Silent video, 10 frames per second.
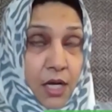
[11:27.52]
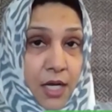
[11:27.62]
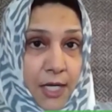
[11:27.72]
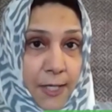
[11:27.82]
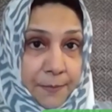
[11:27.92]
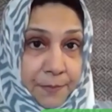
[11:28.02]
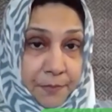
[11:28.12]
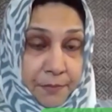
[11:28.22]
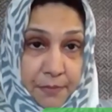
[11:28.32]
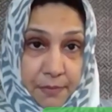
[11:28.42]

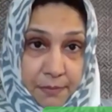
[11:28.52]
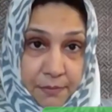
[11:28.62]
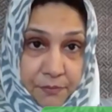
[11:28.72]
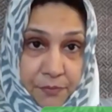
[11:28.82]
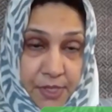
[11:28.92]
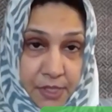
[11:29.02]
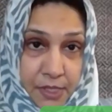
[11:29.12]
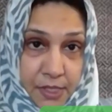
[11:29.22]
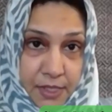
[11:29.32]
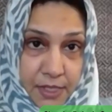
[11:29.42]

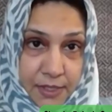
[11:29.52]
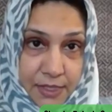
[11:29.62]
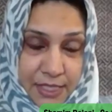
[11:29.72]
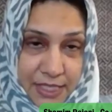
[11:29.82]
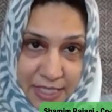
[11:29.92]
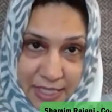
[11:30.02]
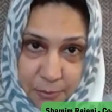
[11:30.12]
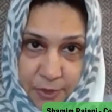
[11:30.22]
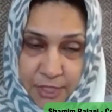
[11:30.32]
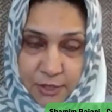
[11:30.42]
The key
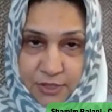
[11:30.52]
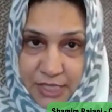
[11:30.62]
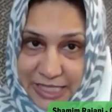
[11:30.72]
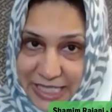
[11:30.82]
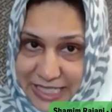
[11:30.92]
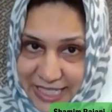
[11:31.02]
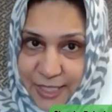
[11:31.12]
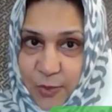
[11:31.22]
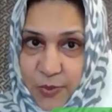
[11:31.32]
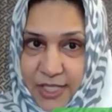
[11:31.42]
point, the key
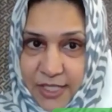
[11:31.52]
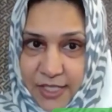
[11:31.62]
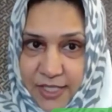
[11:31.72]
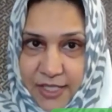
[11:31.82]
takeaway,